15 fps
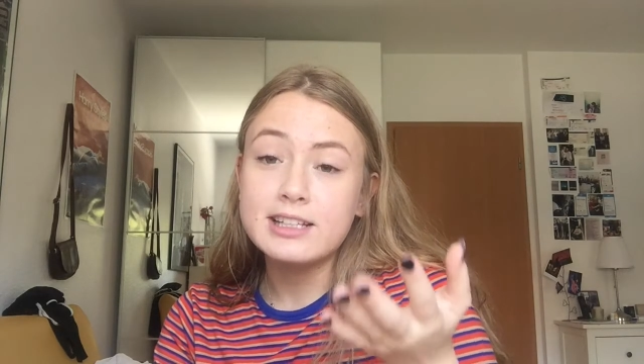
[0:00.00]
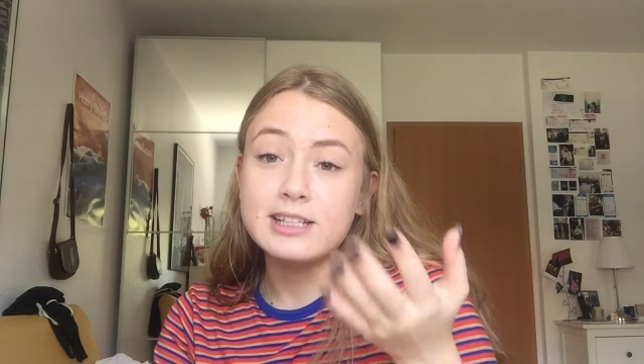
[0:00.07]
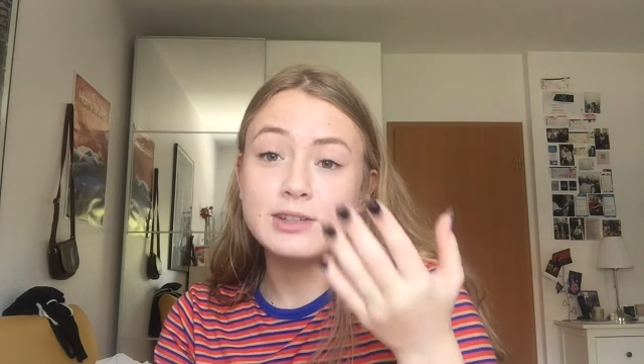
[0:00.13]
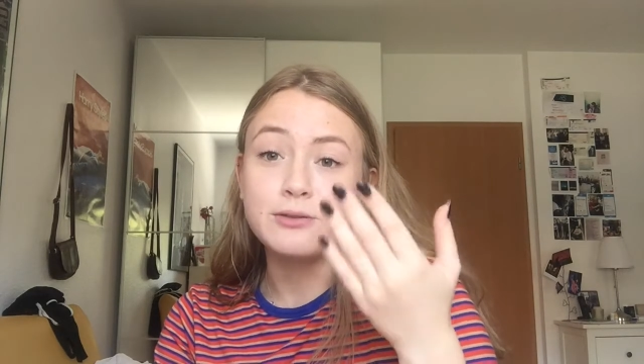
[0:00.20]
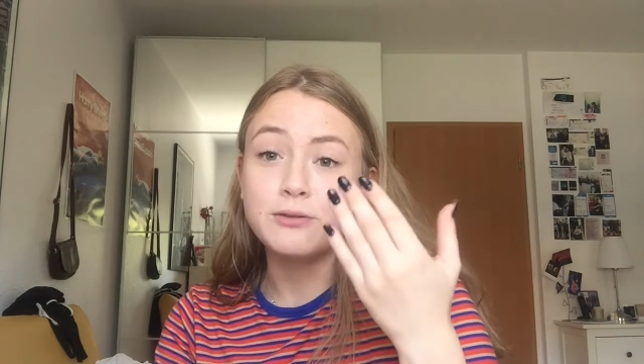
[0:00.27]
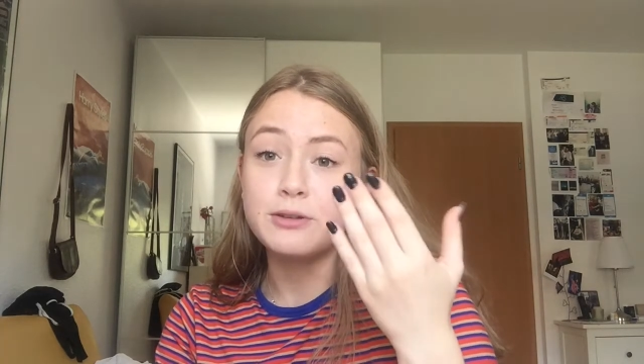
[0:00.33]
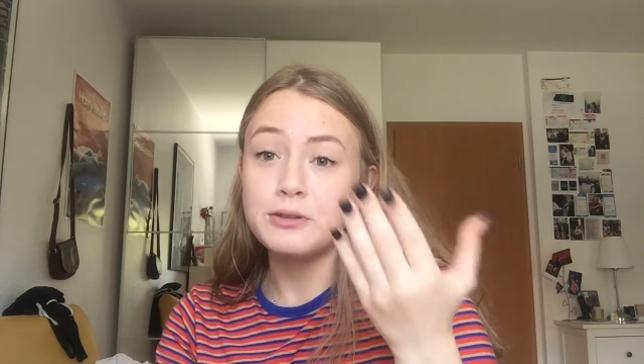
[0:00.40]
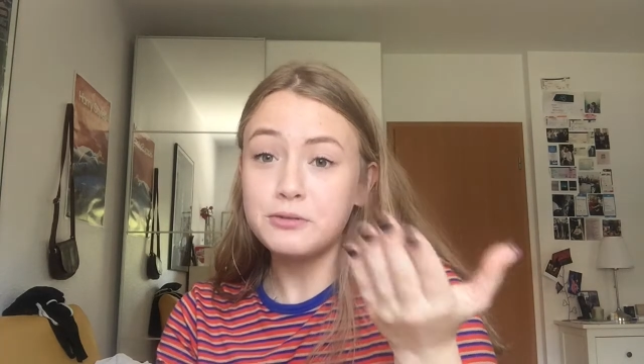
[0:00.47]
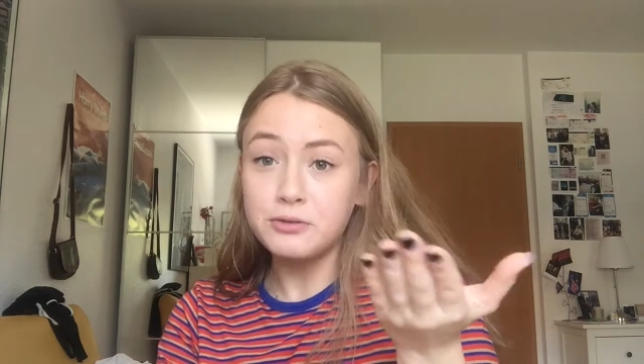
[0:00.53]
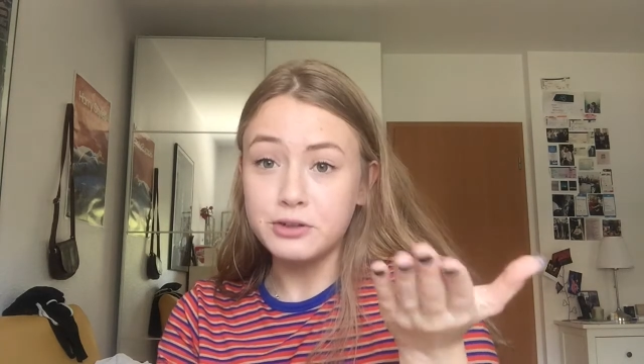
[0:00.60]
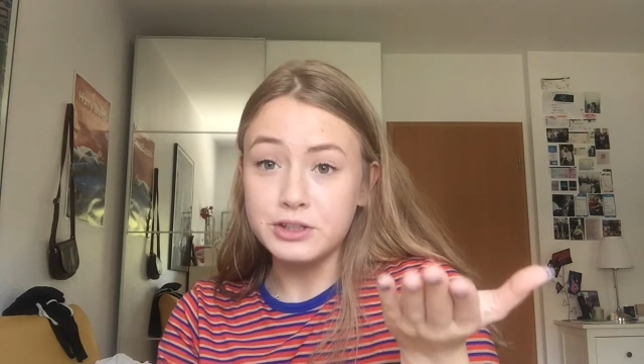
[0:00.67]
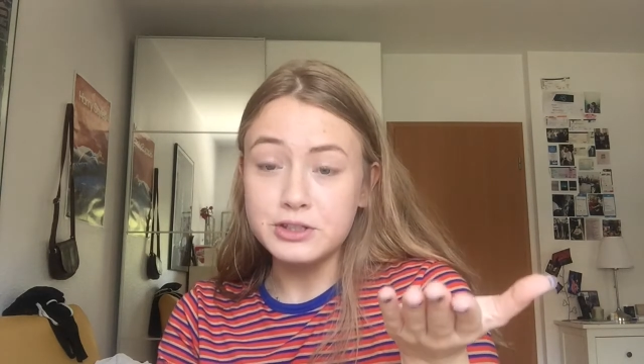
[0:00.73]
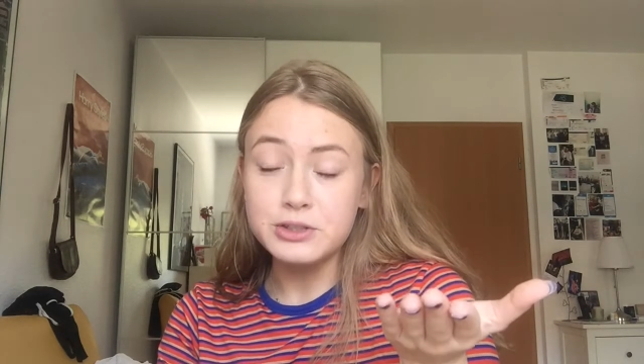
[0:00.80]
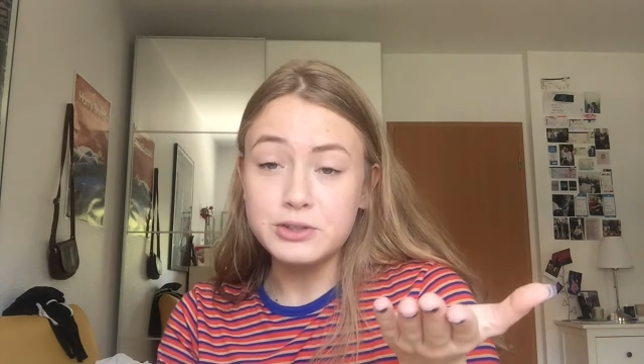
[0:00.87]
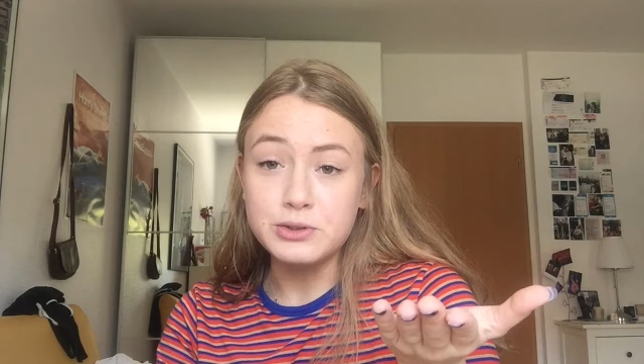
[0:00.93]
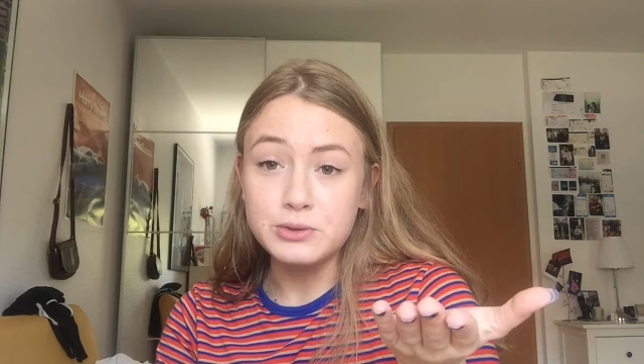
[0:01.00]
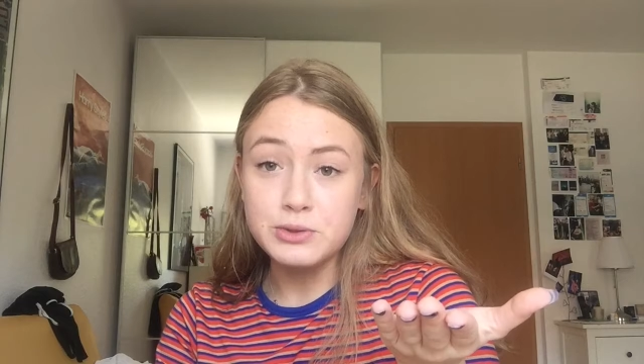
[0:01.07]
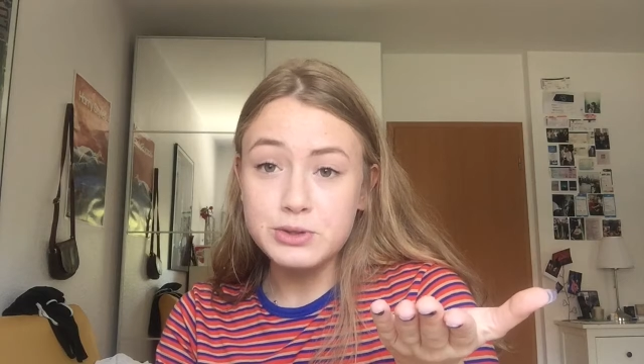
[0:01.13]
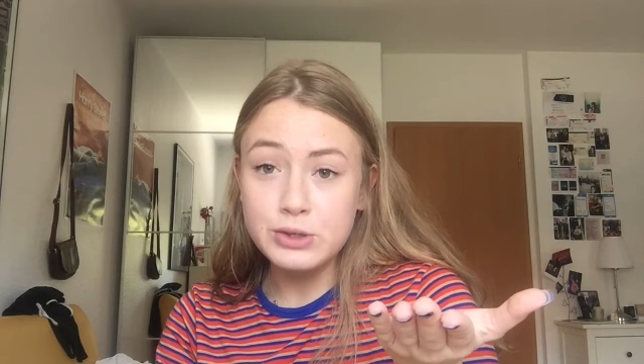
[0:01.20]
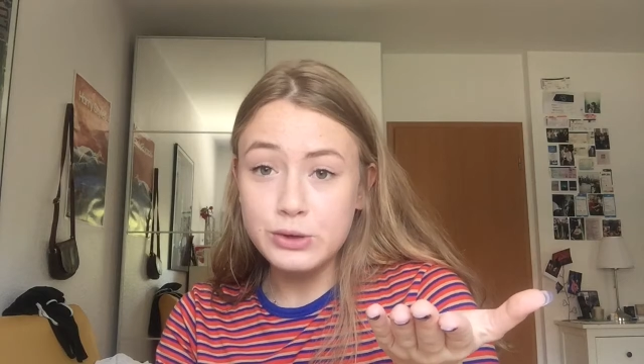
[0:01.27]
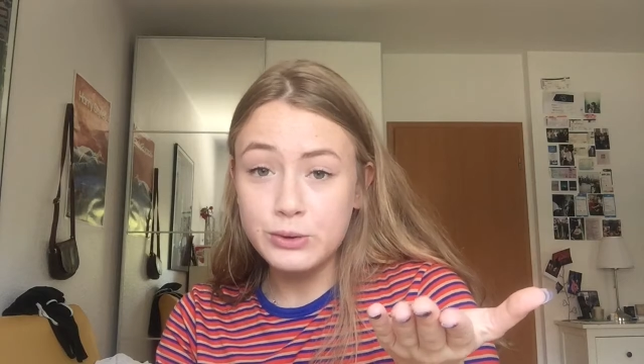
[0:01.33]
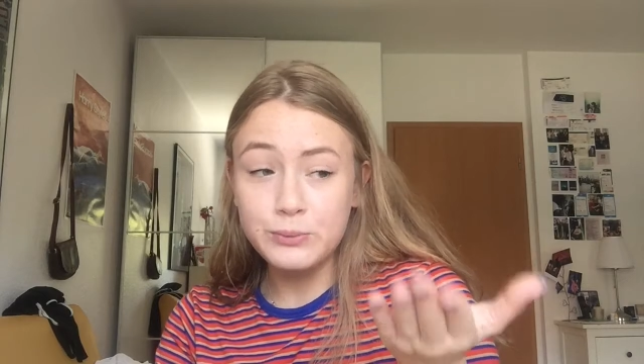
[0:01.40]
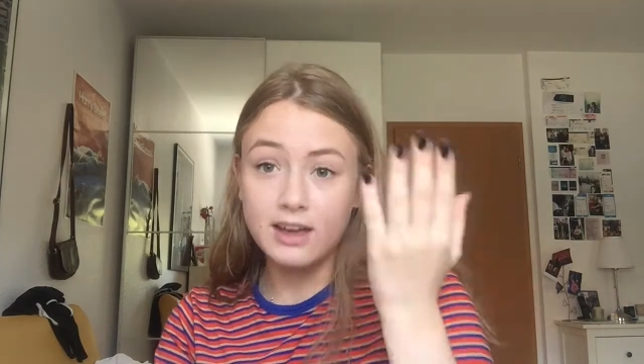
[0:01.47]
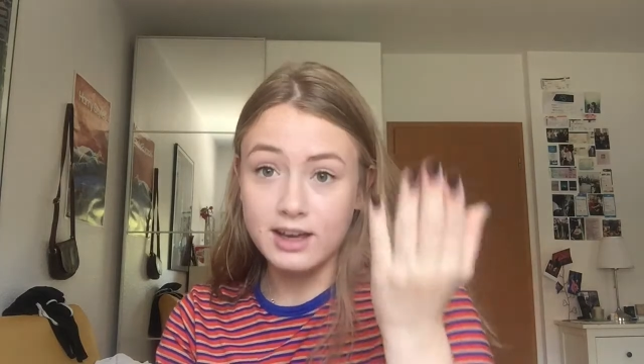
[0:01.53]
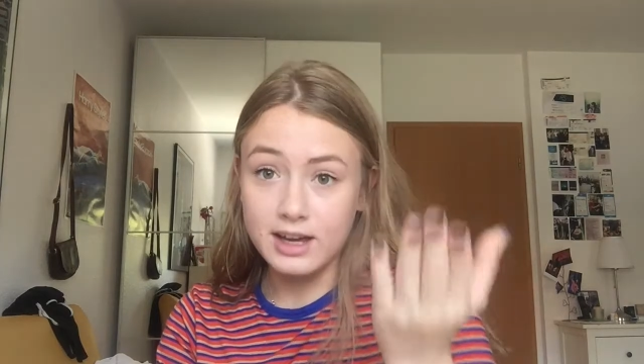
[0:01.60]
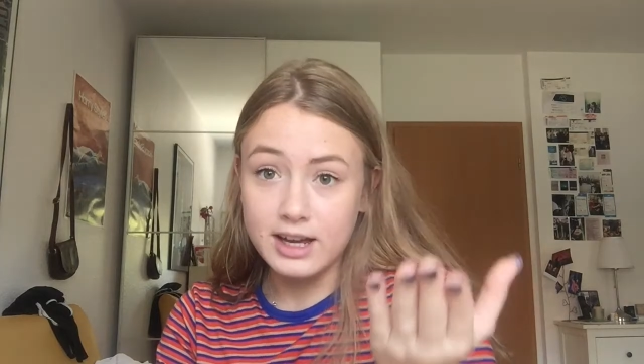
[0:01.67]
then feel free to do so.